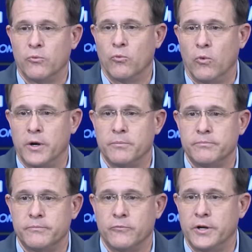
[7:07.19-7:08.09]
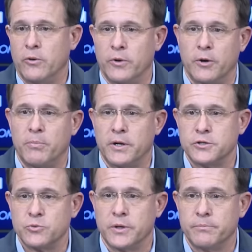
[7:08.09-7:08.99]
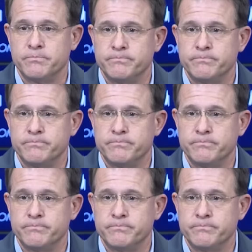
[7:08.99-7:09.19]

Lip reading: want them. We don't want our players with them.